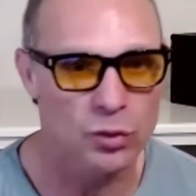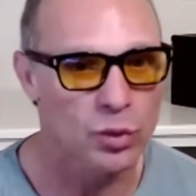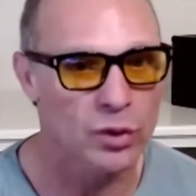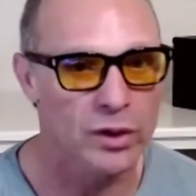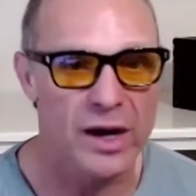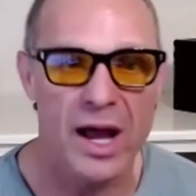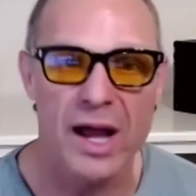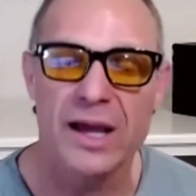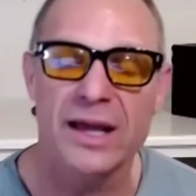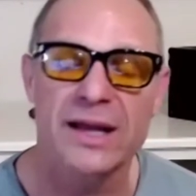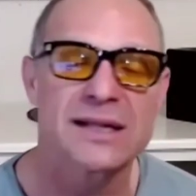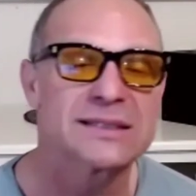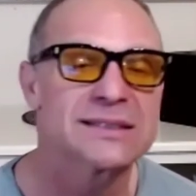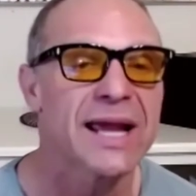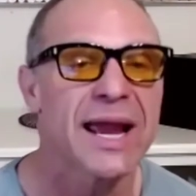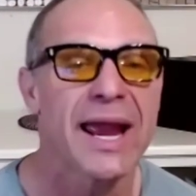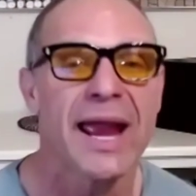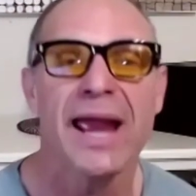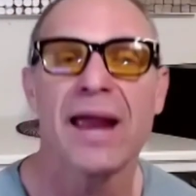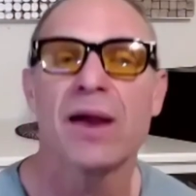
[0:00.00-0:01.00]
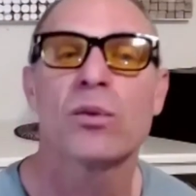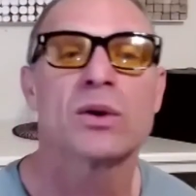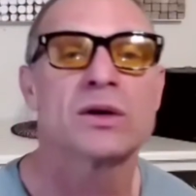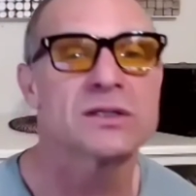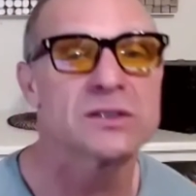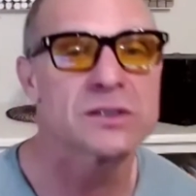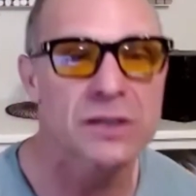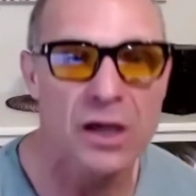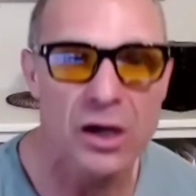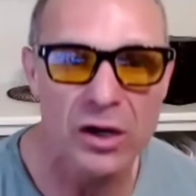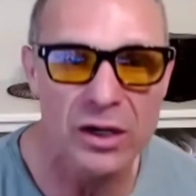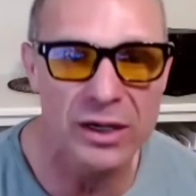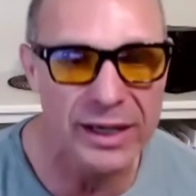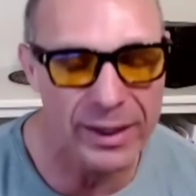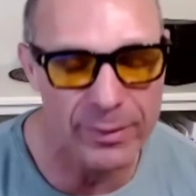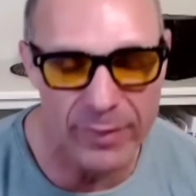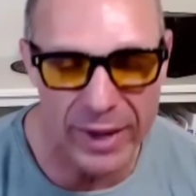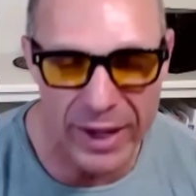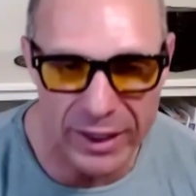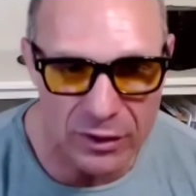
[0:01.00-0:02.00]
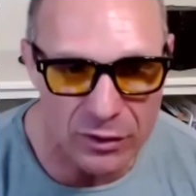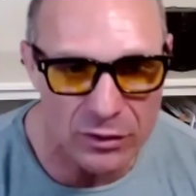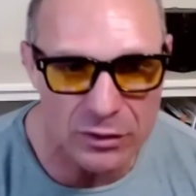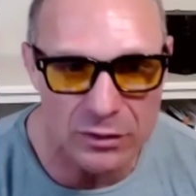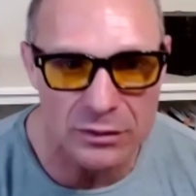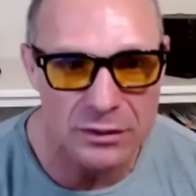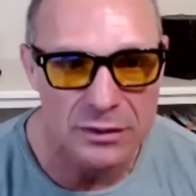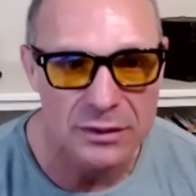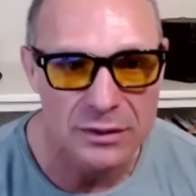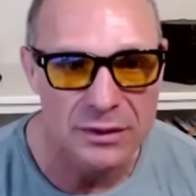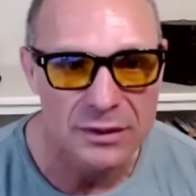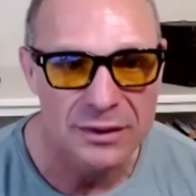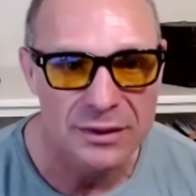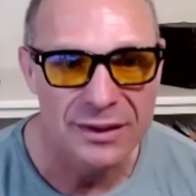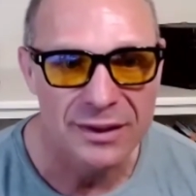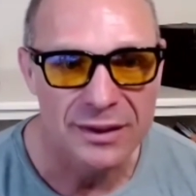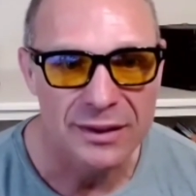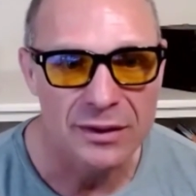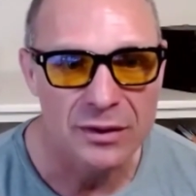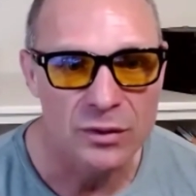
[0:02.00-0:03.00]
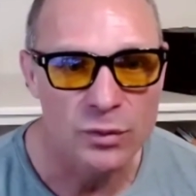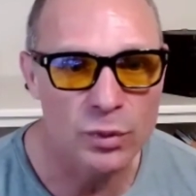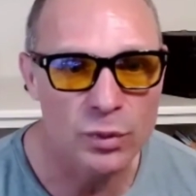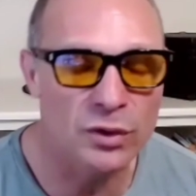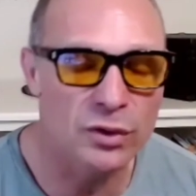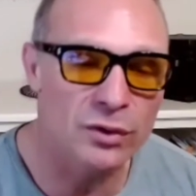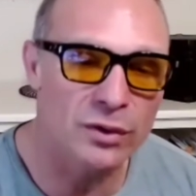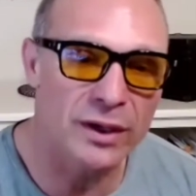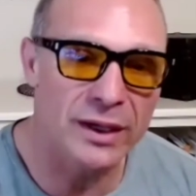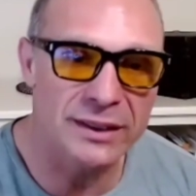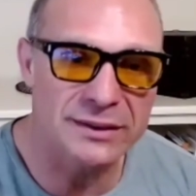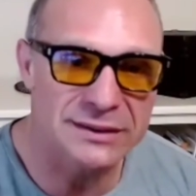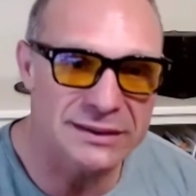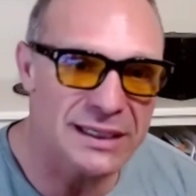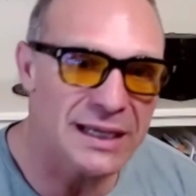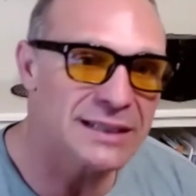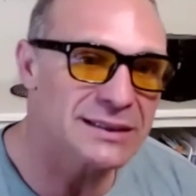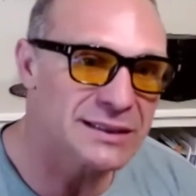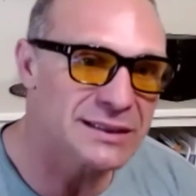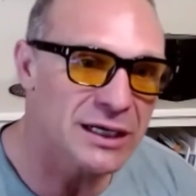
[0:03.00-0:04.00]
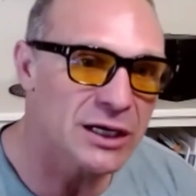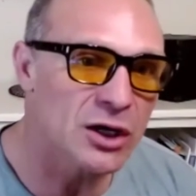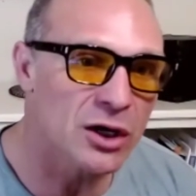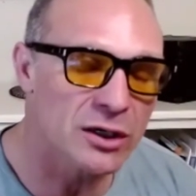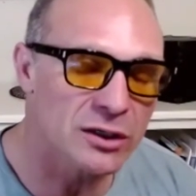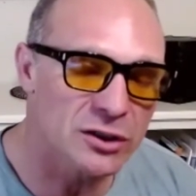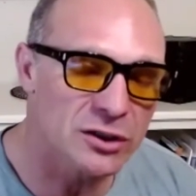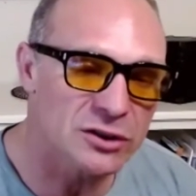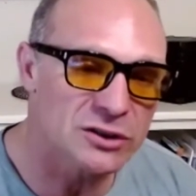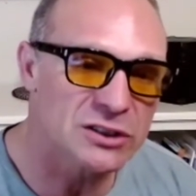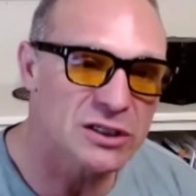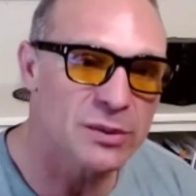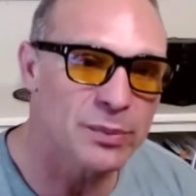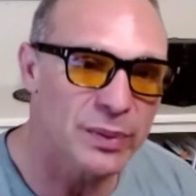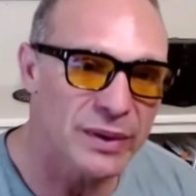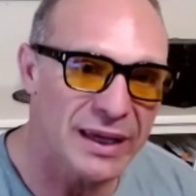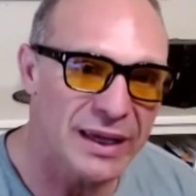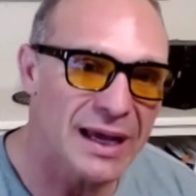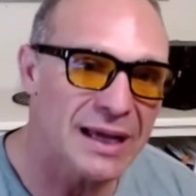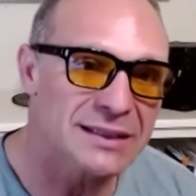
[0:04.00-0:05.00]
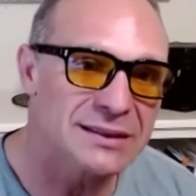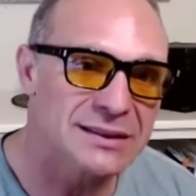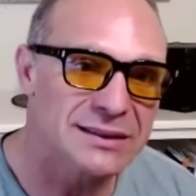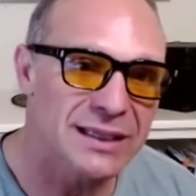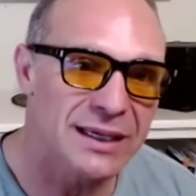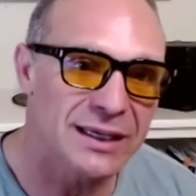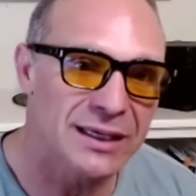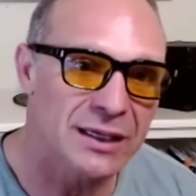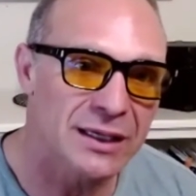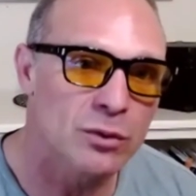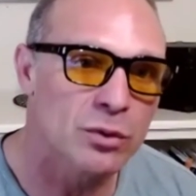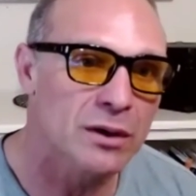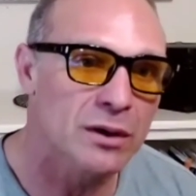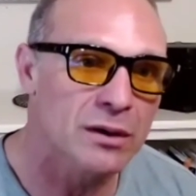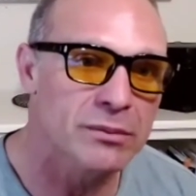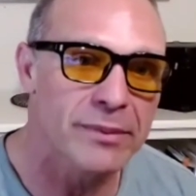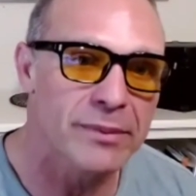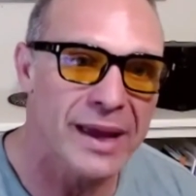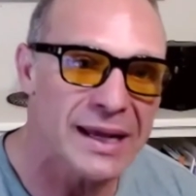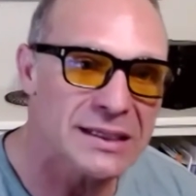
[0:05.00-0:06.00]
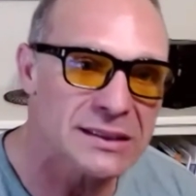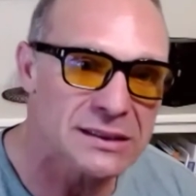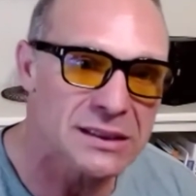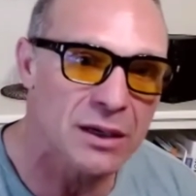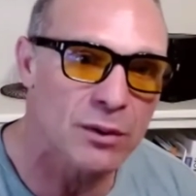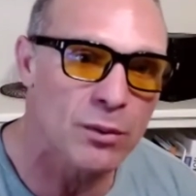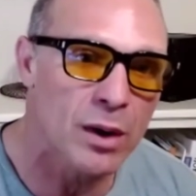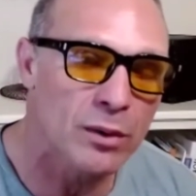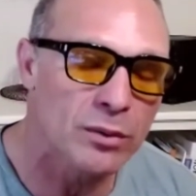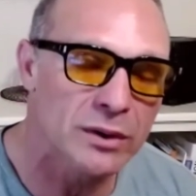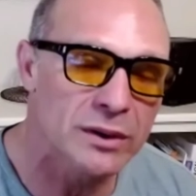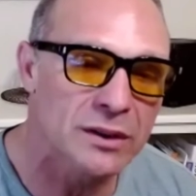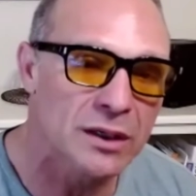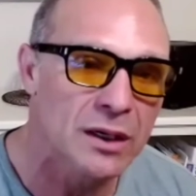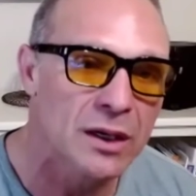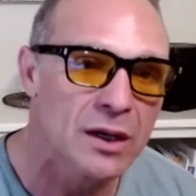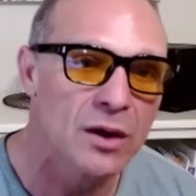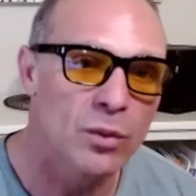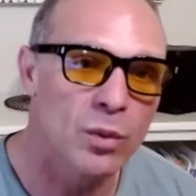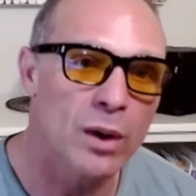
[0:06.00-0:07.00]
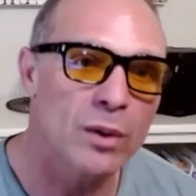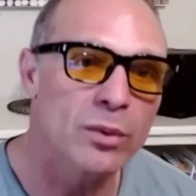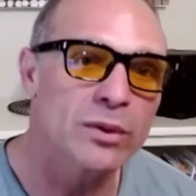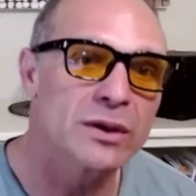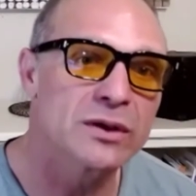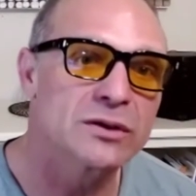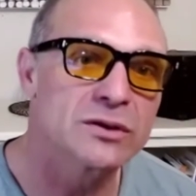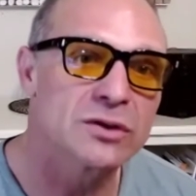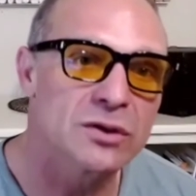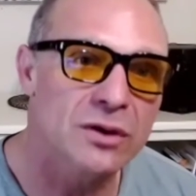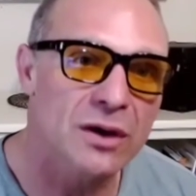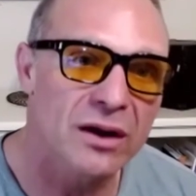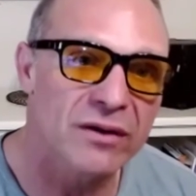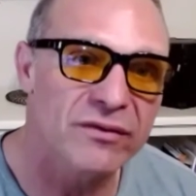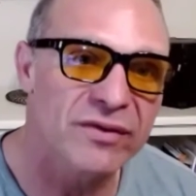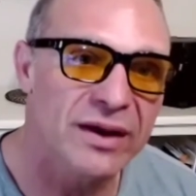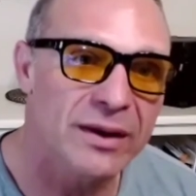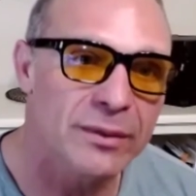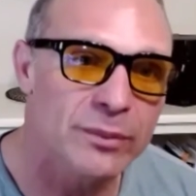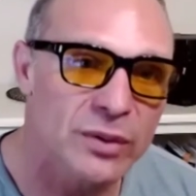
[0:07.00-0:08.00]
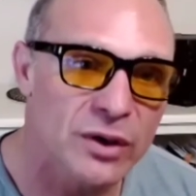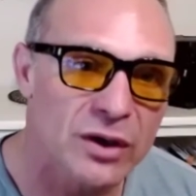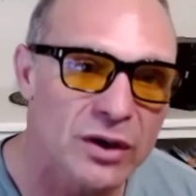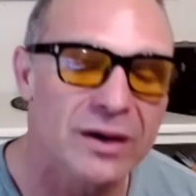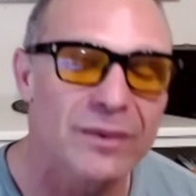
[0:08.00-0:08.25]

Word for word: We're not going to say, "Hey, where'd you go today, Michael?" Yeah. Well, it says here on your GPS that you were in Mesa. What were you? doing? what were you doing on Van Buren?